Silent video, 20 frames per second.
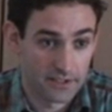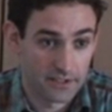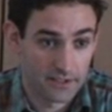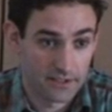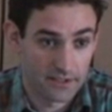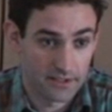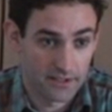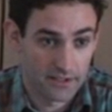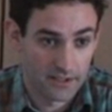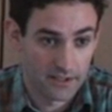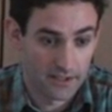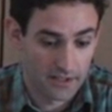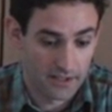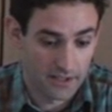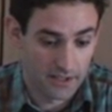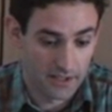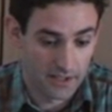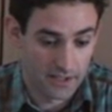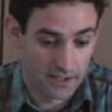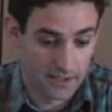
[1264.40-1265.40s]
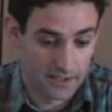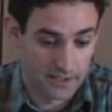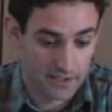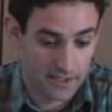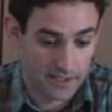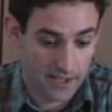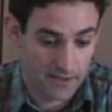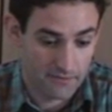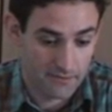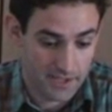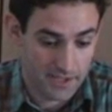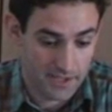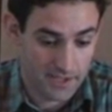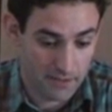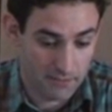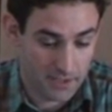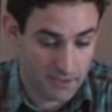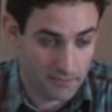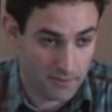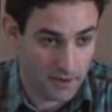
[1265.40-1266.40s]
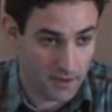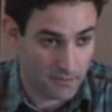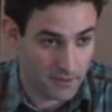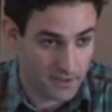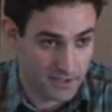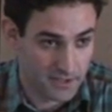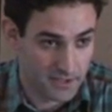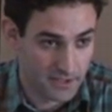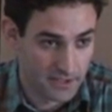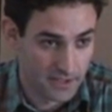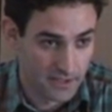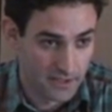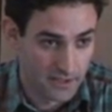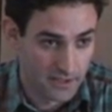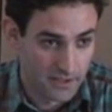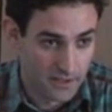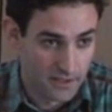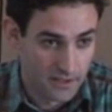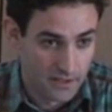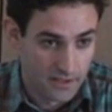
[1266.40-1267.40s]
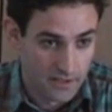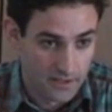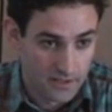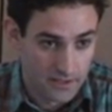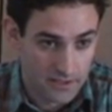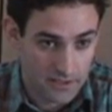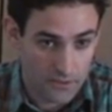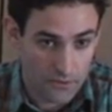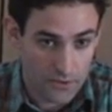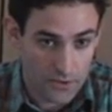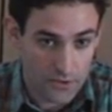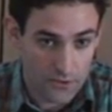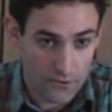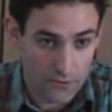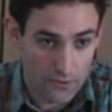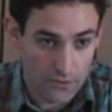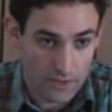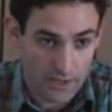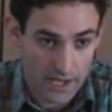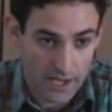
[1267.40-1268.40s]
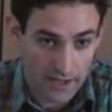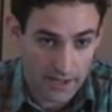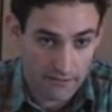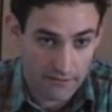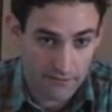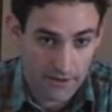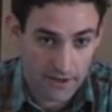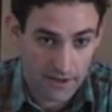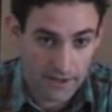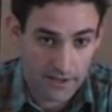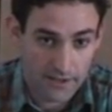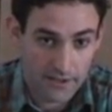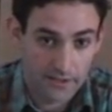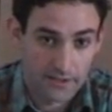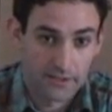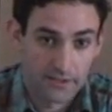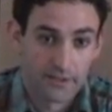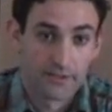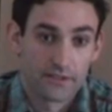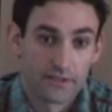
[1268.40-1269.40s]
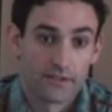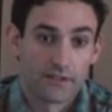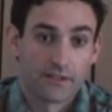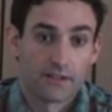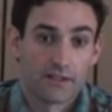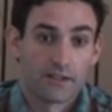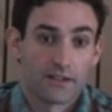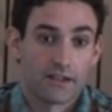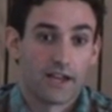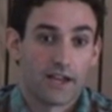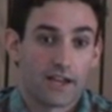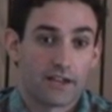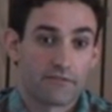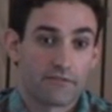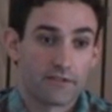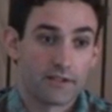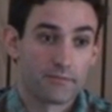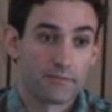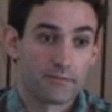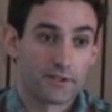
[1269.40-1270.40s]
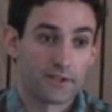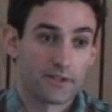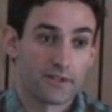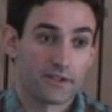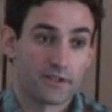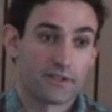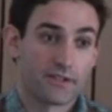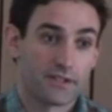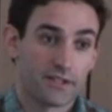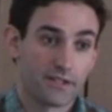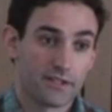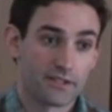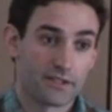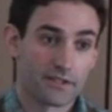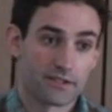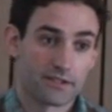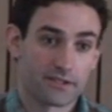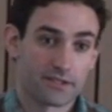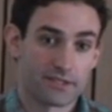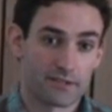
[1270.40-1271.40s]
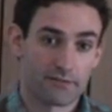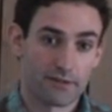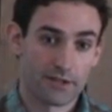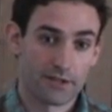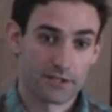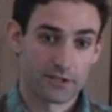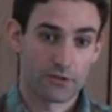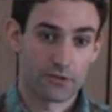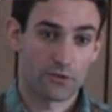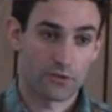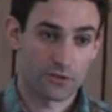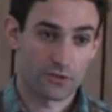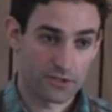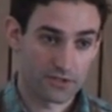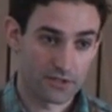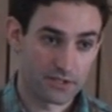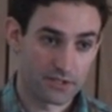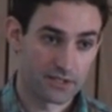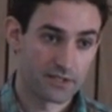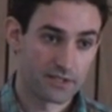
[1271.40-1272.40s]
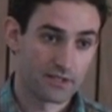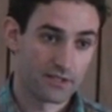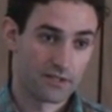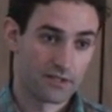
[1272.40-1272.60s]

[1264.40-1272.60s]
it with some experiments. So you can find equilibria in sequential auctions